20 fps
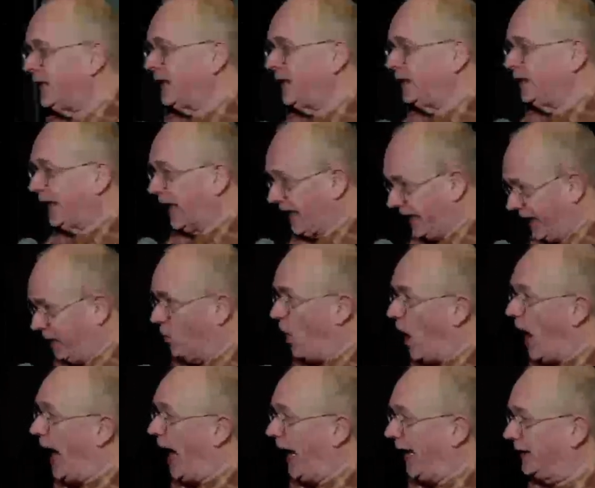They need
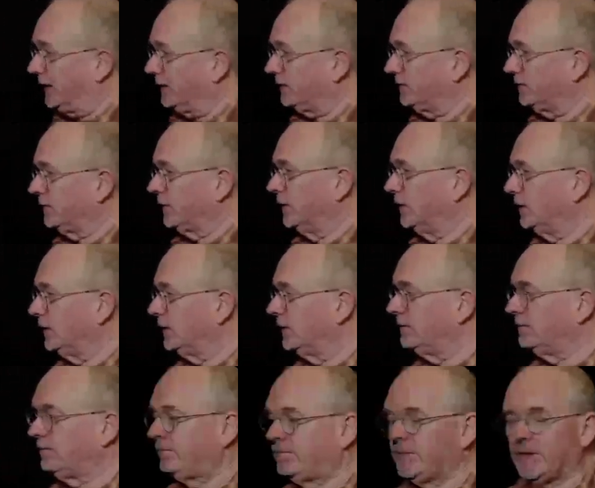wine.
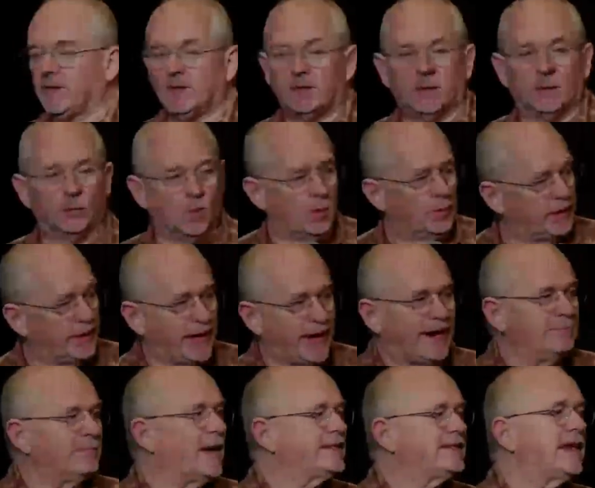Woman, it
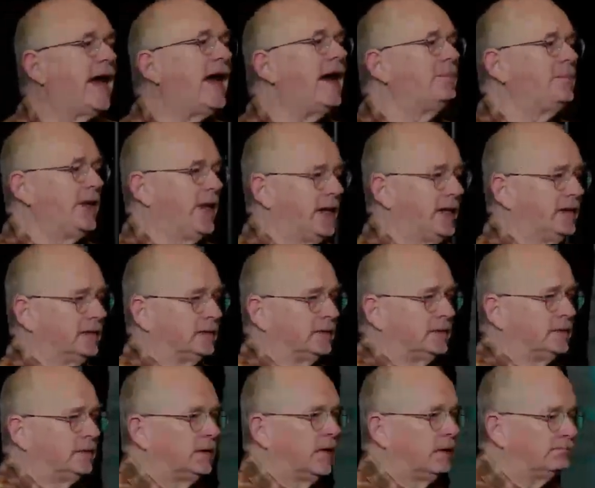ain't my time yet.
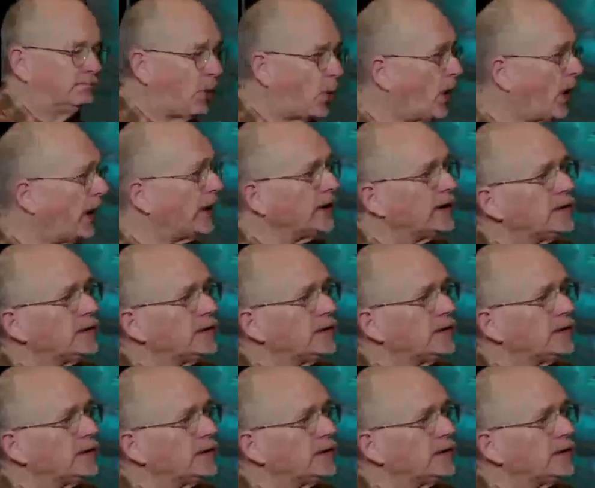Boy,